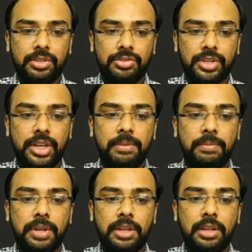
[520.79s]

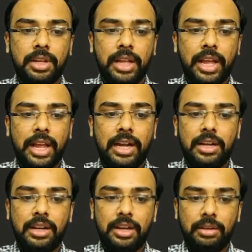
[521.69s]
GDP
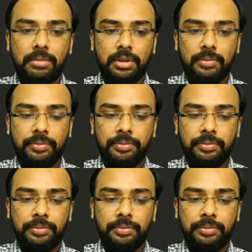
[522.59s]
and neighbor.